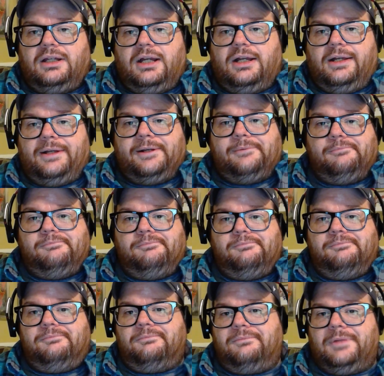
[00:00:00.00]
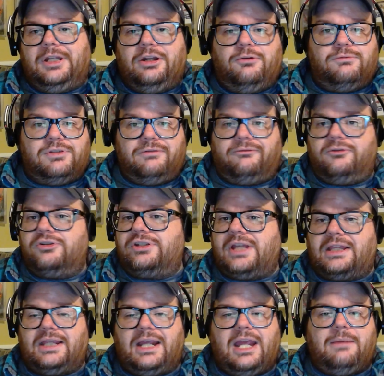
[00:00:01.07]
It was the first
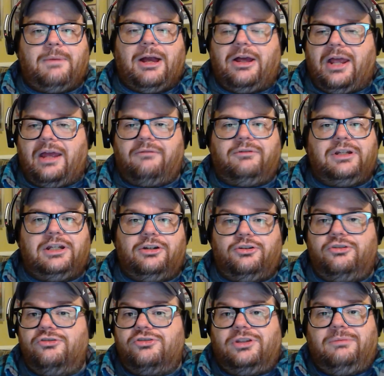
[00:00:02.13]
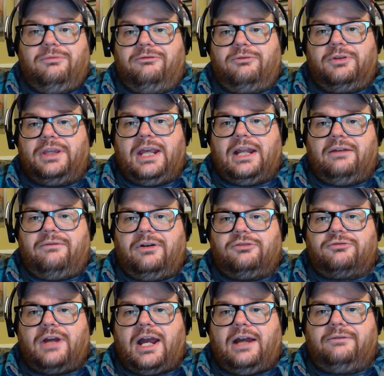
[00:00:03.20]
set that came out every year, usually before the NFL
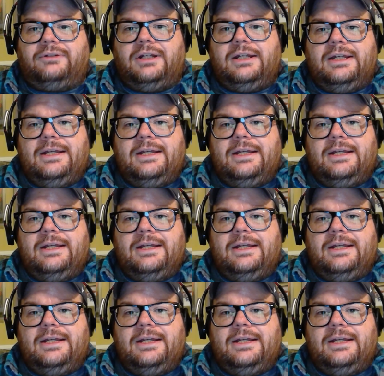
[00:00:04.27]
draft.